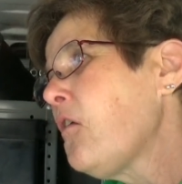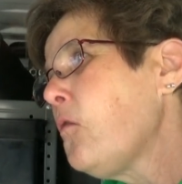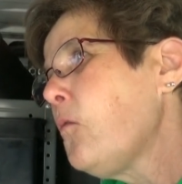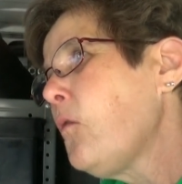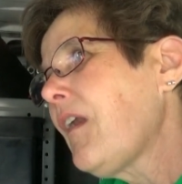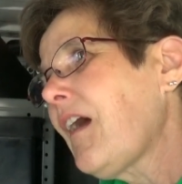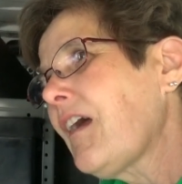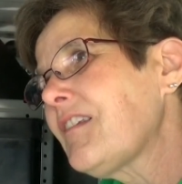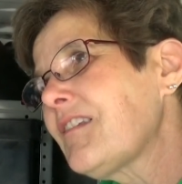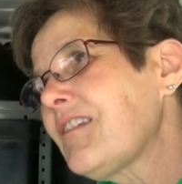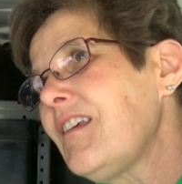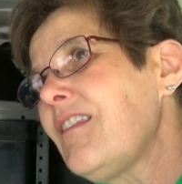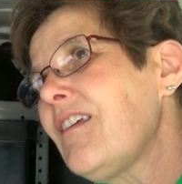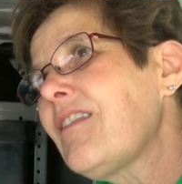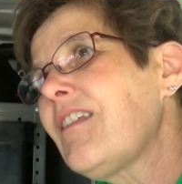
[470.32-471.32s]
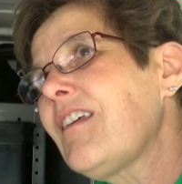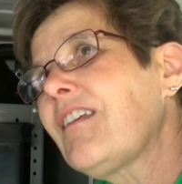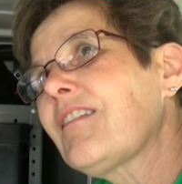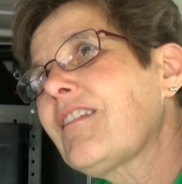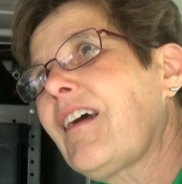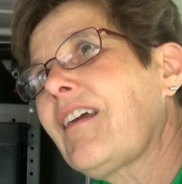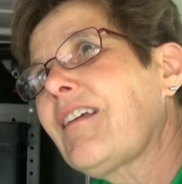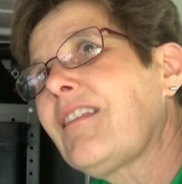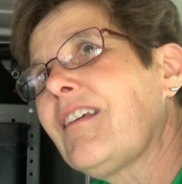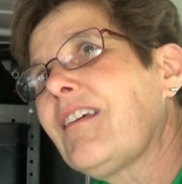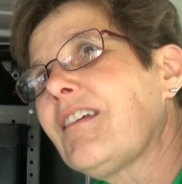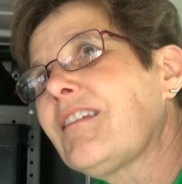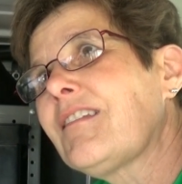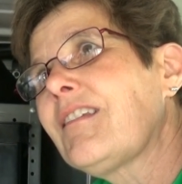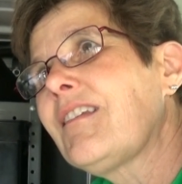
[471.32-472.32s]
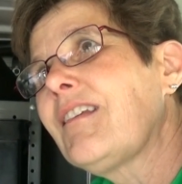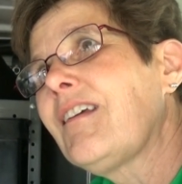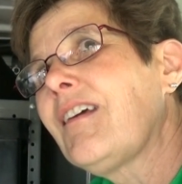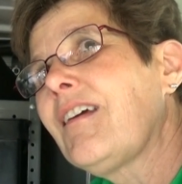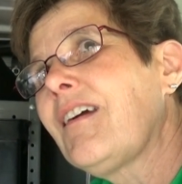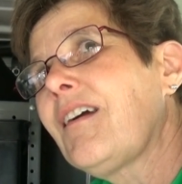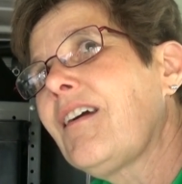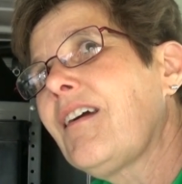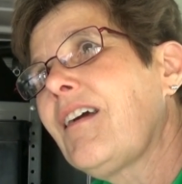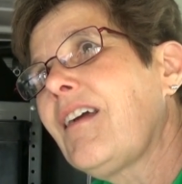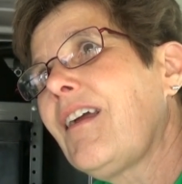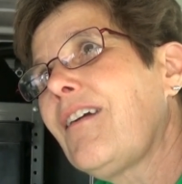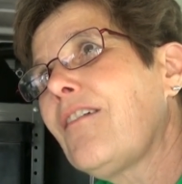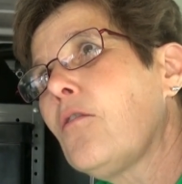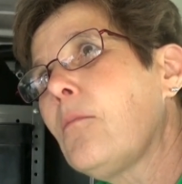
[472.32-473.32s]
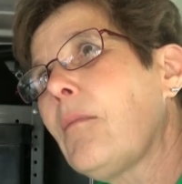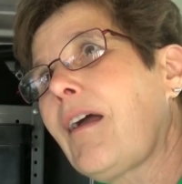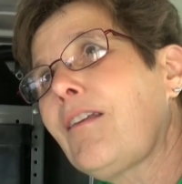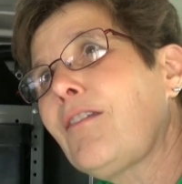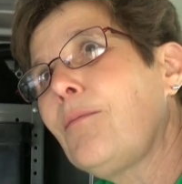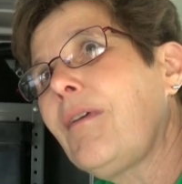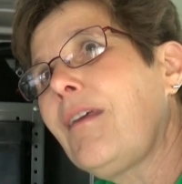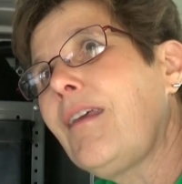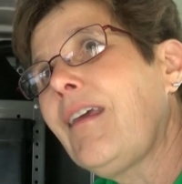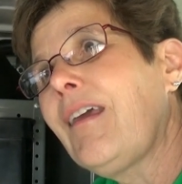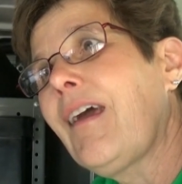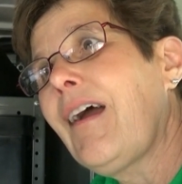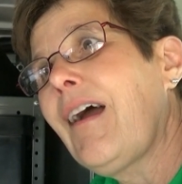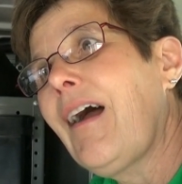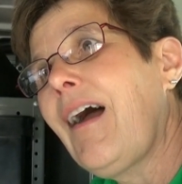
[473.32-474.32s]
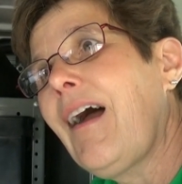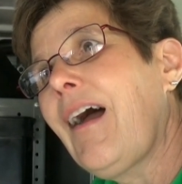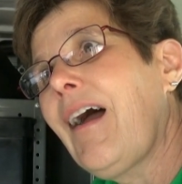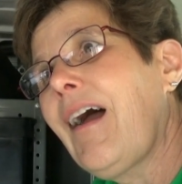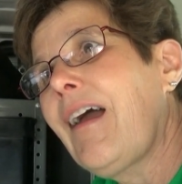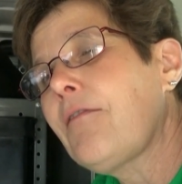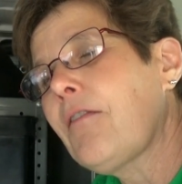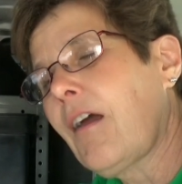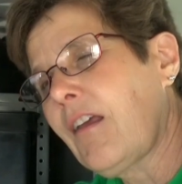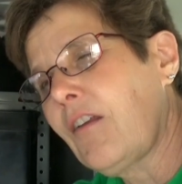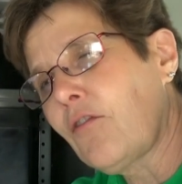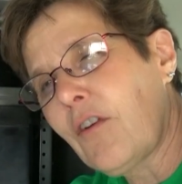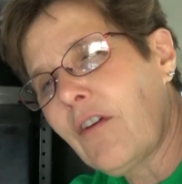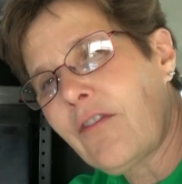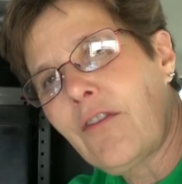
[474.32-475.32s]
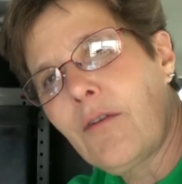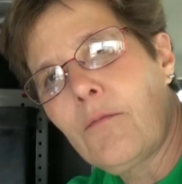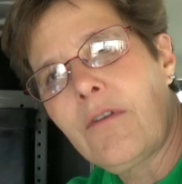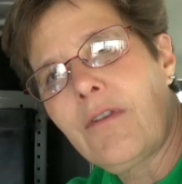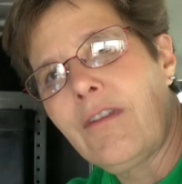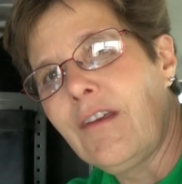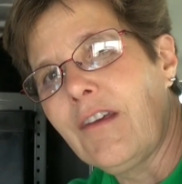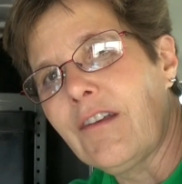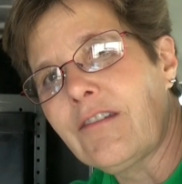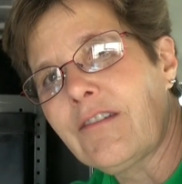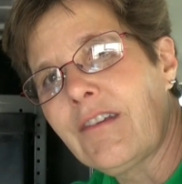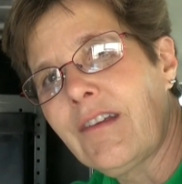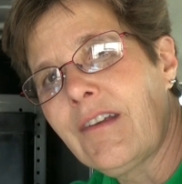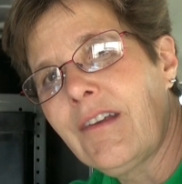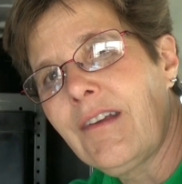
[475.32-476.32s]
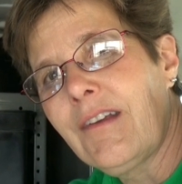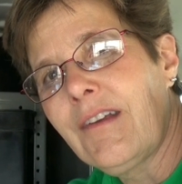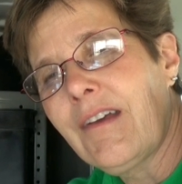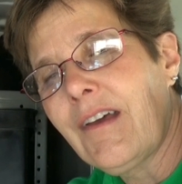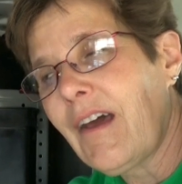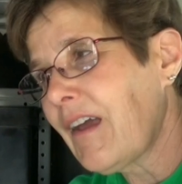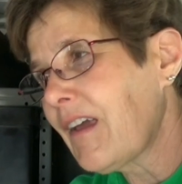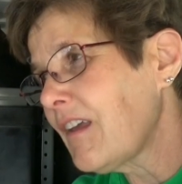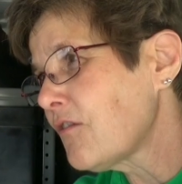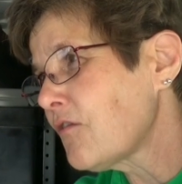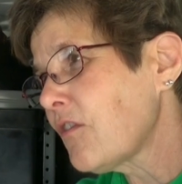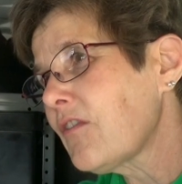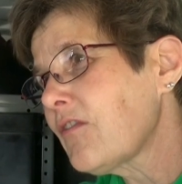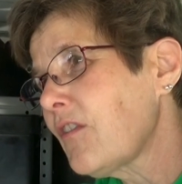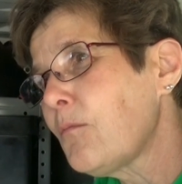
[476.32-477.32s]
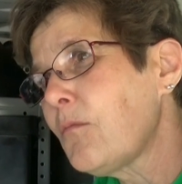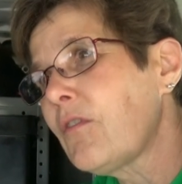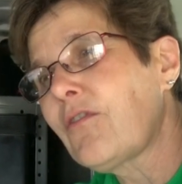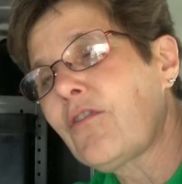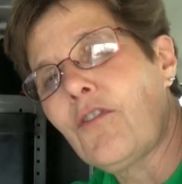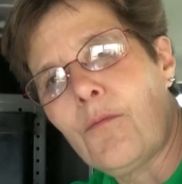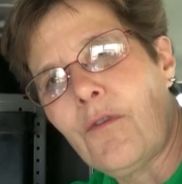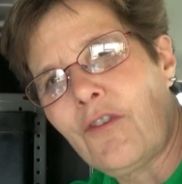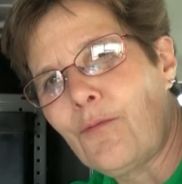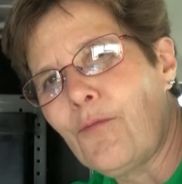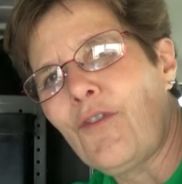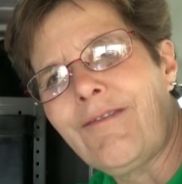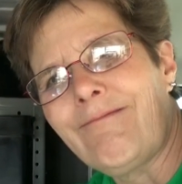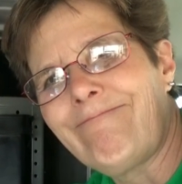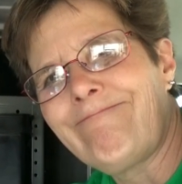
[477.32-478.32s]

when I see the things like this, it reminds me, if I can trust Him with this, I can trust Him with so much more.